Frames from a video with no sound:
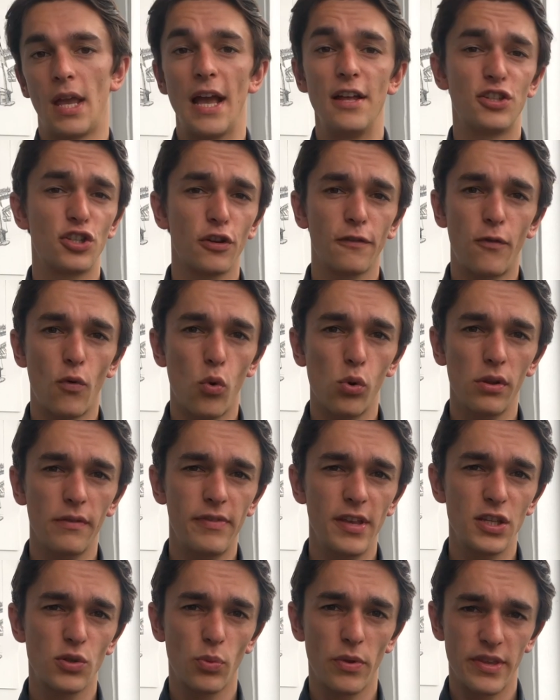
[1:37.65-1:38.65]
And so for all of
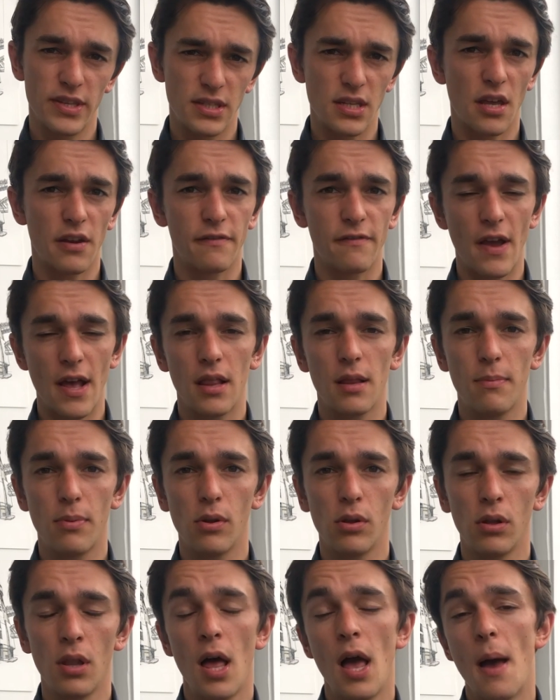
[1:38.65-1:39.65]
these where there's none
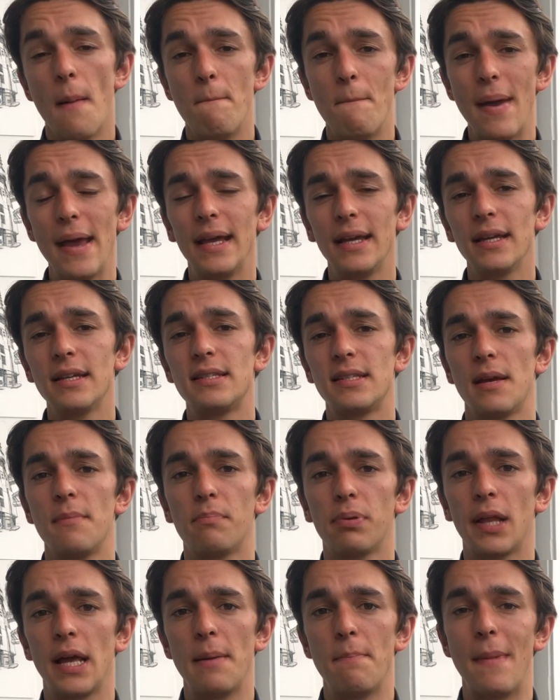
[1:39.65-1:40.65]
available, making a
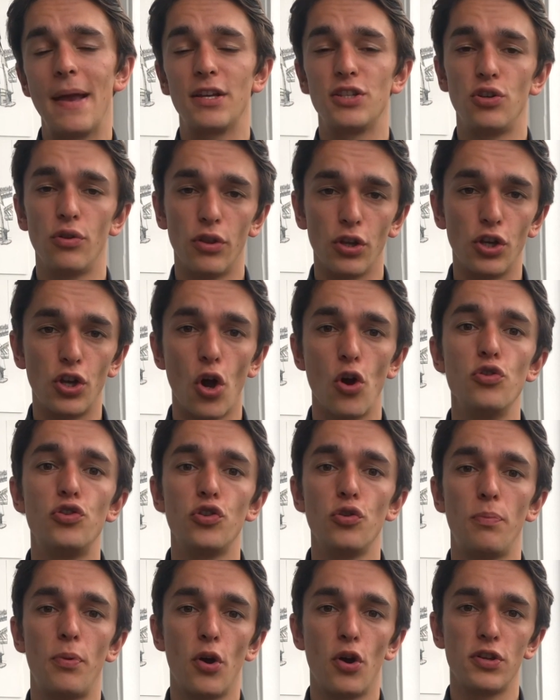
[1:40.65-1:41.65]
template makes you the
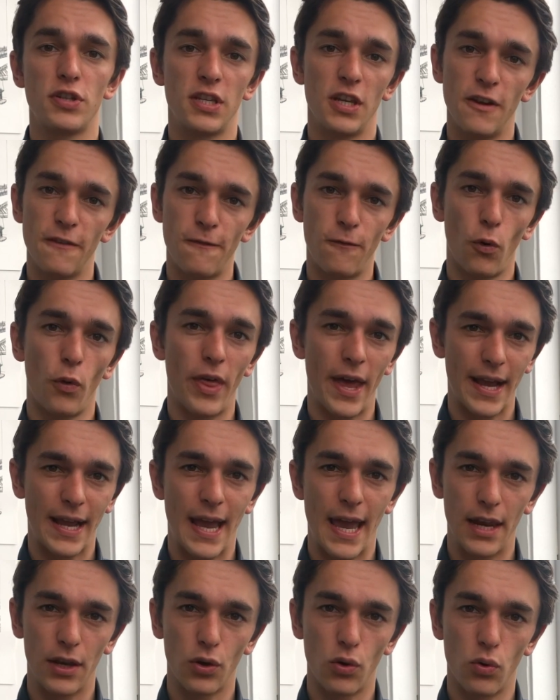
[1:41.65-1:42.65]
go-to person for that
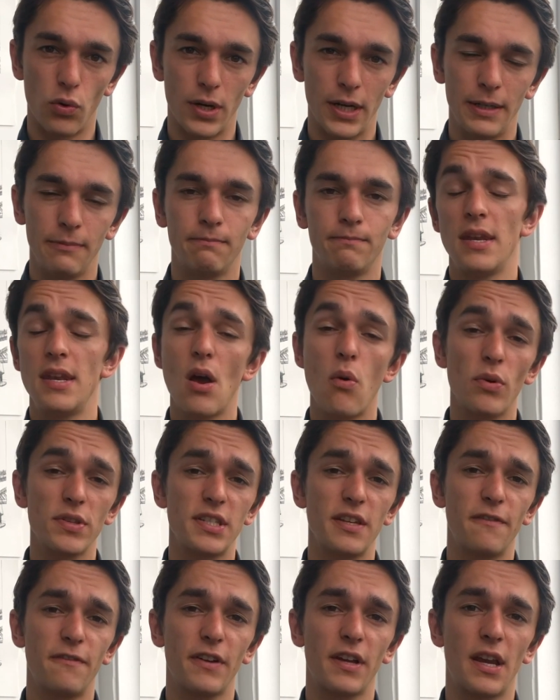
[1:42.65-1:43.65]
category. Now once
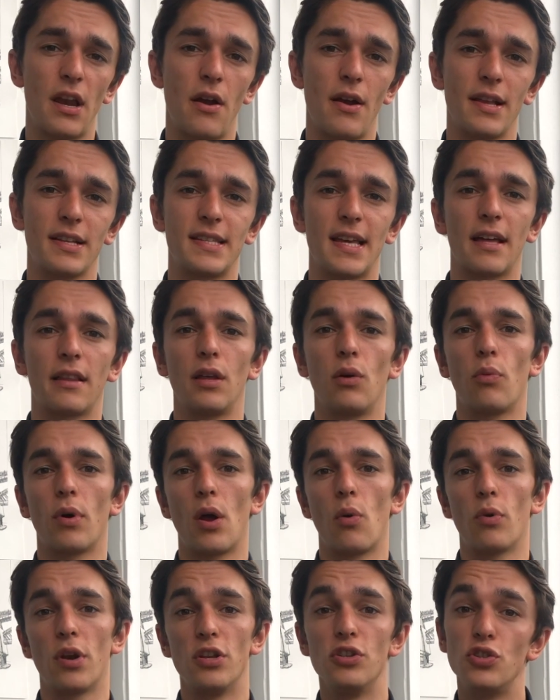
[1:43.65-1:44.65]
I've figured out exactly what I
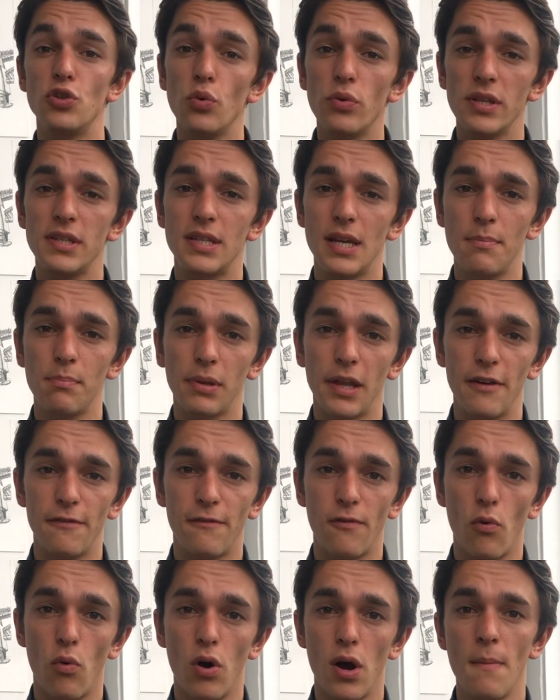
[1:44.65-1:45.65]
want to do the template
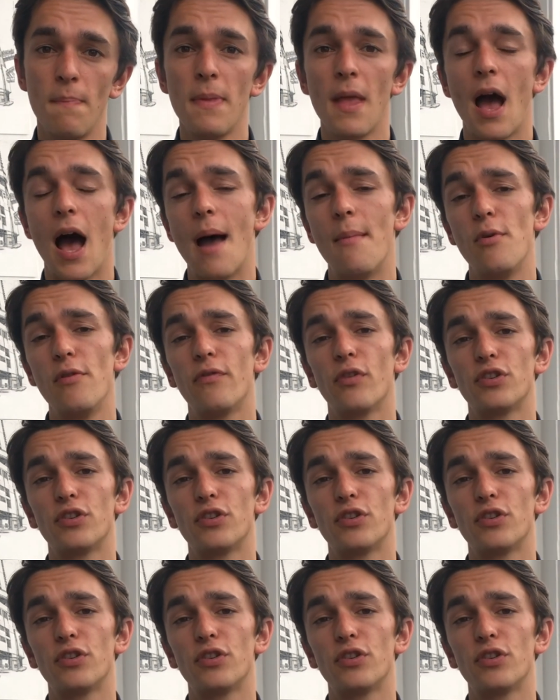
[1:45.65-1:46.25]
for, I move